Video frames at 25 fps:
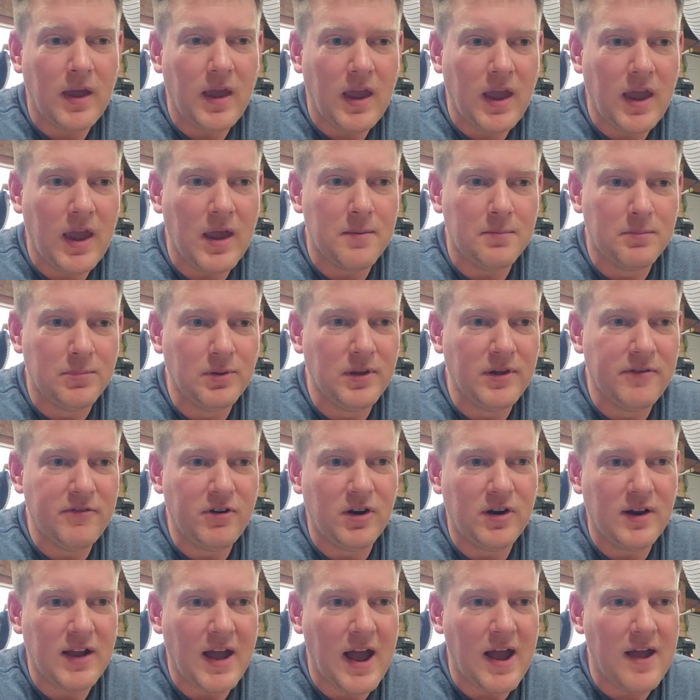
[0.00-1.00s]
And believe it
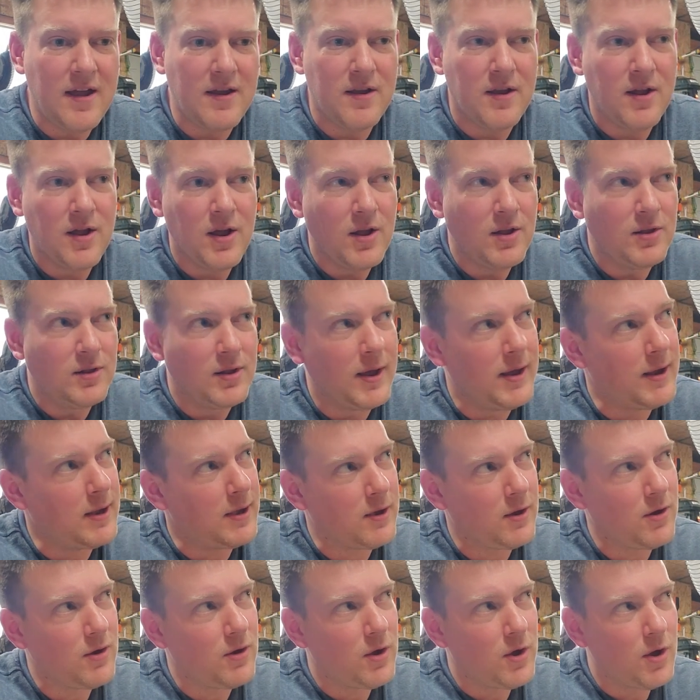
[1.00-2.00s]
or not,
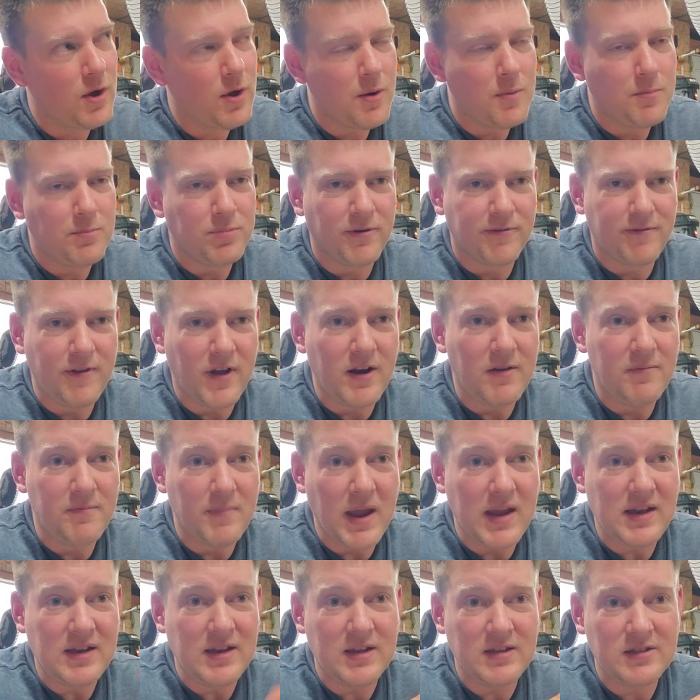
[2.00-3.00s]
like preventive
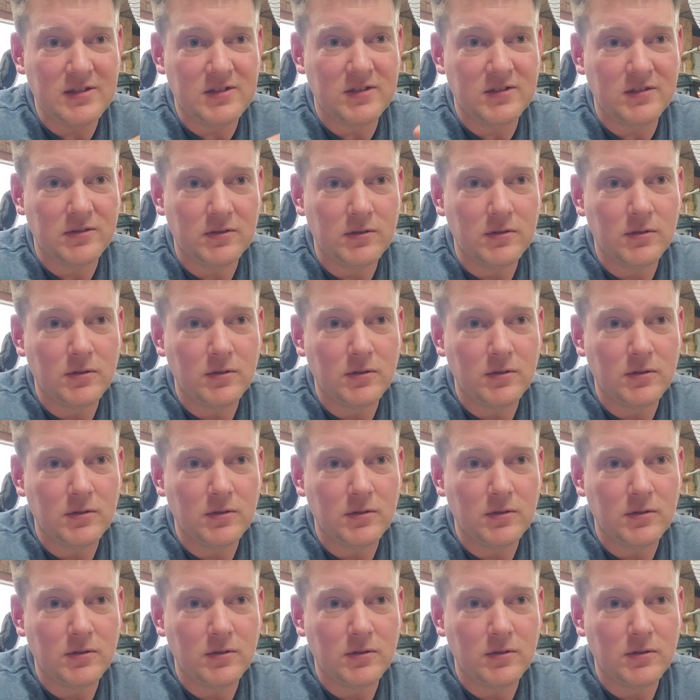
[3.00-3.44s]
maintenance,